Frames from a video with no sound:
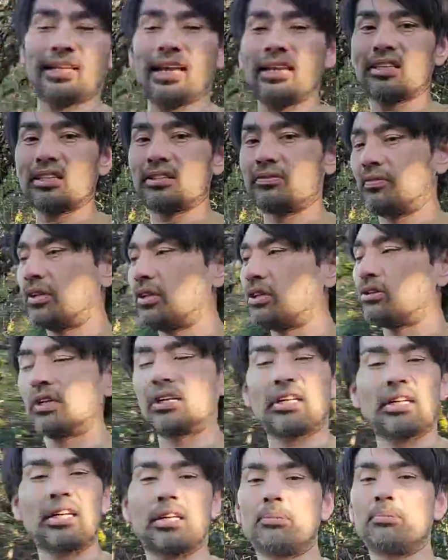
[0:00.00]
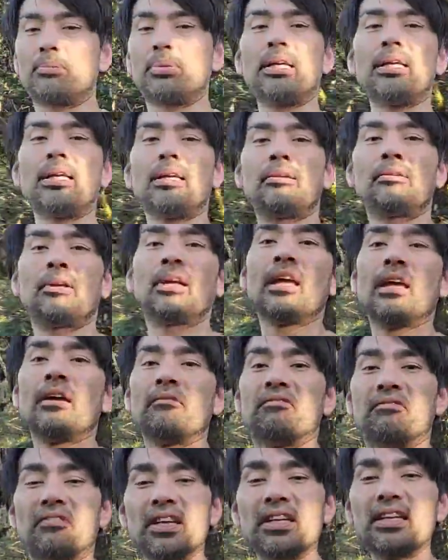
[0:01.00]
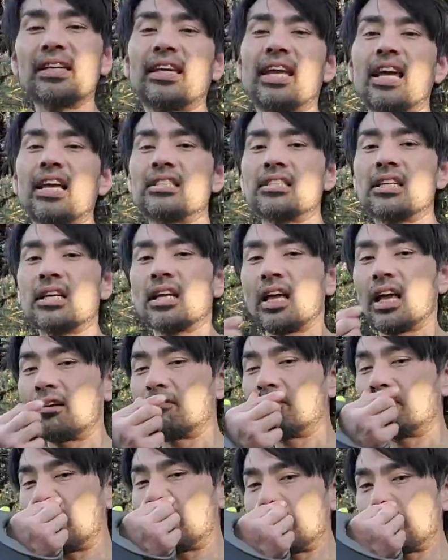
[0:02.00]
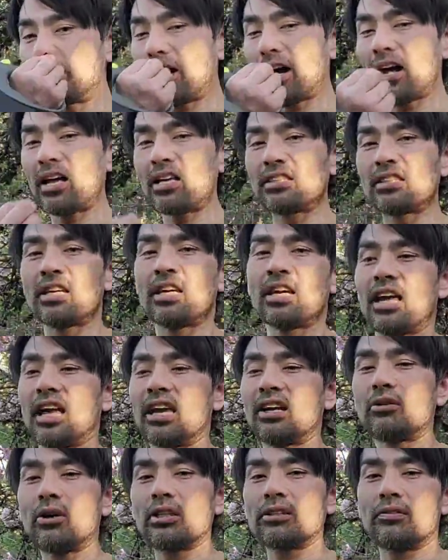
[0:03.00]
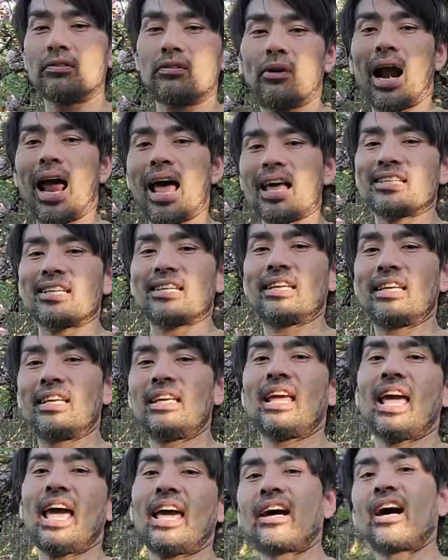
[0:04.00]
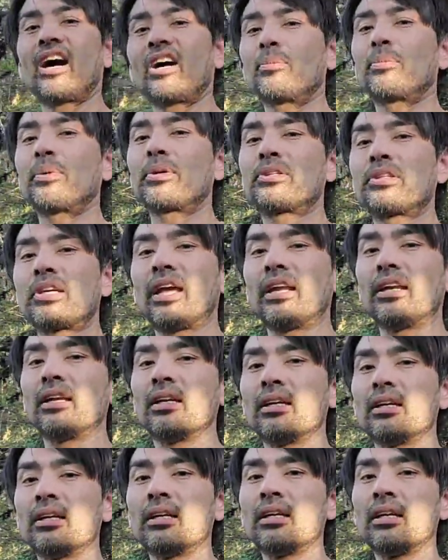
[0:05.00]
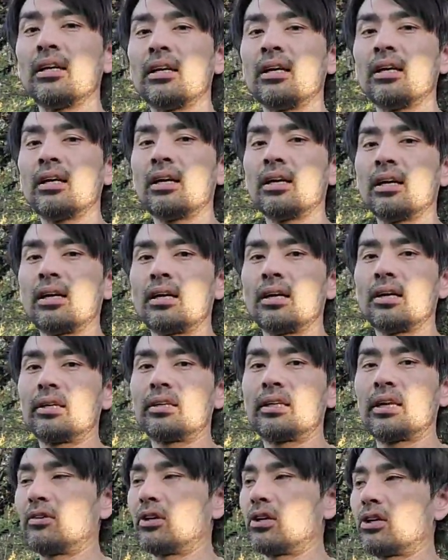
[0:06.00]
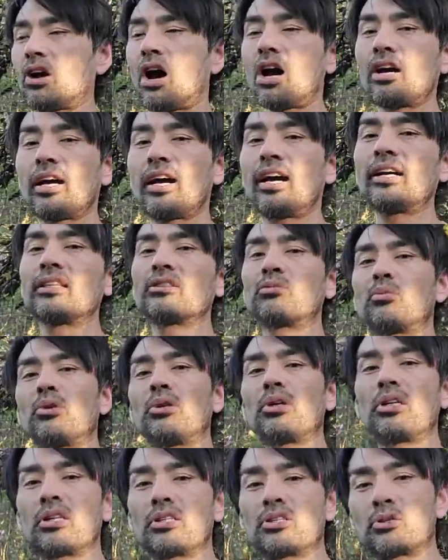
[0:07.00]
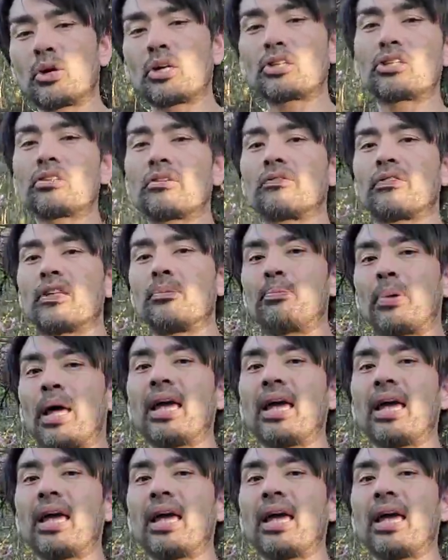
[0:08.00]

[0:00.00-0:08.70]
again, this video completely vindicates and verifies and creates veracity at 100%. Giving your dog a hug is rooted in structures of